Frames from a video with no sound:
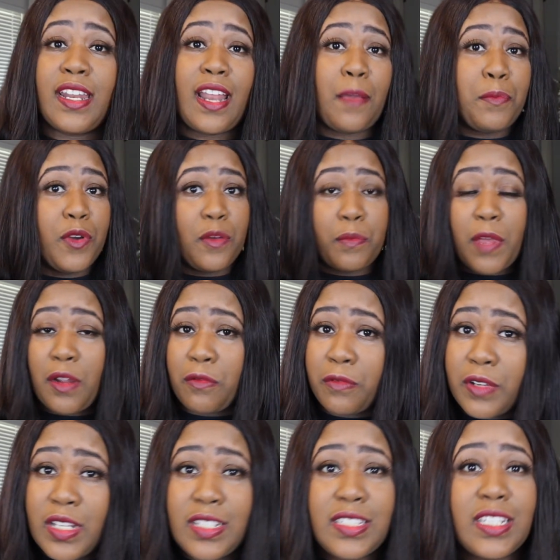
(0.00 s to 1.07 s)
and I put my
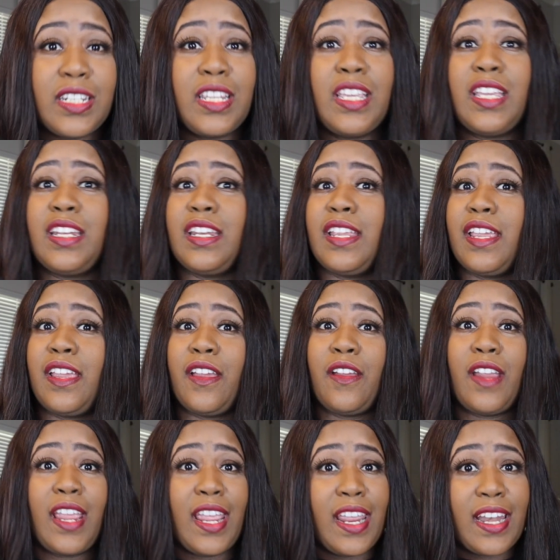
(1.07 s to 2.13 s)
reason in
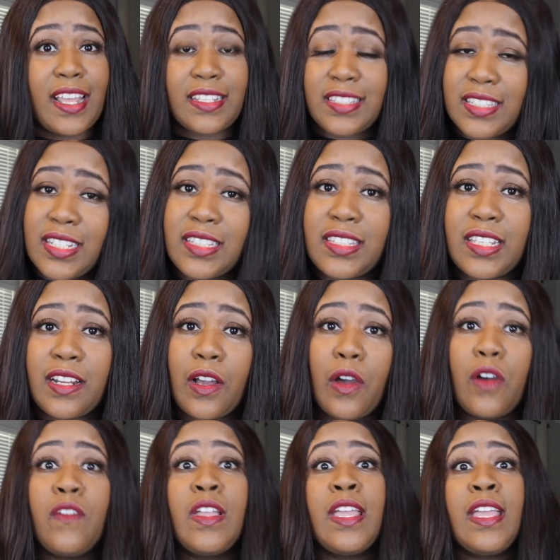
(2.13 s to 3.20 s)
there, and I sent it off.